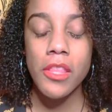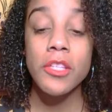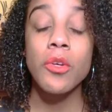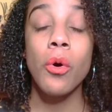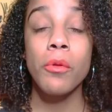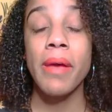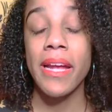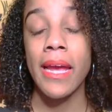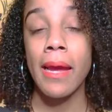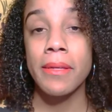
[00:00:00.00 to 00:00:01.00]
these old
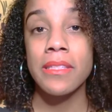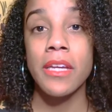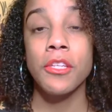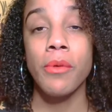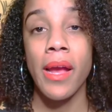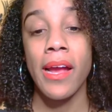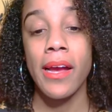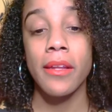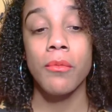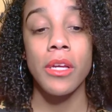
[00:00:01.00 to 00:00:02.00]
bad habits that you
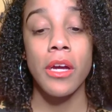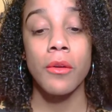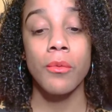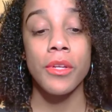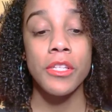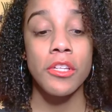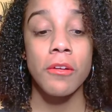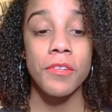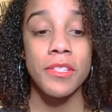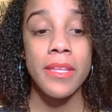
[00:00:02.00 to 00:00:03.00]
had and we got to
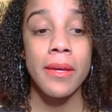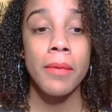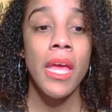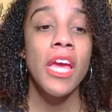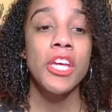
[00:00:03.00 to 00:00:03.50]
resurface them,